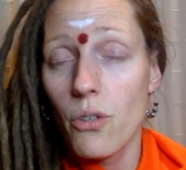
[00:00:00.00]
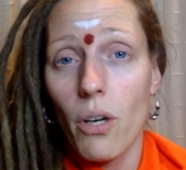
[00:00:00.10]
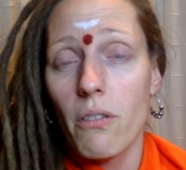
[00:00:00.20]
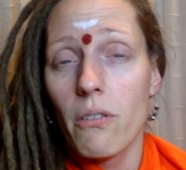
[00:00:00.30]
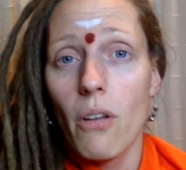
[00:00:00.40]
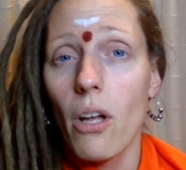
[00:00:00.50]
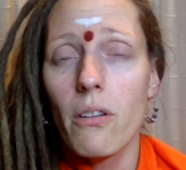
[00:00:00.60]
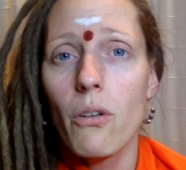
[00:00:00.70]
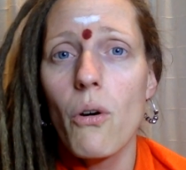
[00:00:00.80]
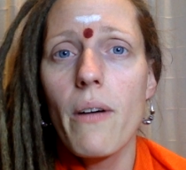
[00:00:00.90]

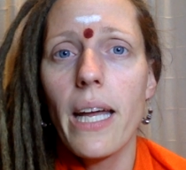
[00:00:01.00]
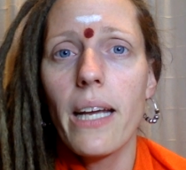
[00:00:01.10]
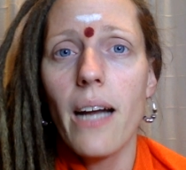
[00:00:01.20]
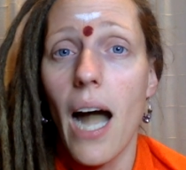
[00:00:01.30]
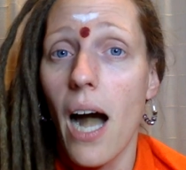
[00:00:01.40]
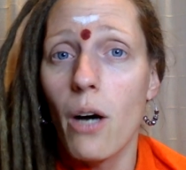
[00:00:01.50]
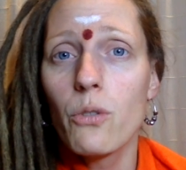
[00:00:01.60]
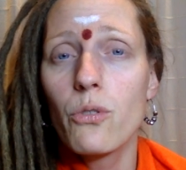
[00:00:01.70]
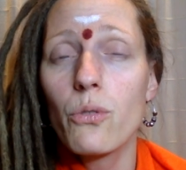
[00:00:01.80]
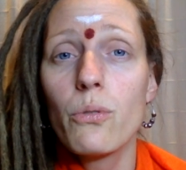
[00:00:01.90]
not knowing
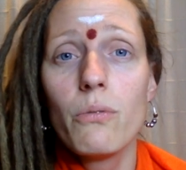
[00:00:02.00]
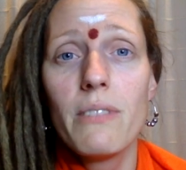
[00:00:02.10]
how to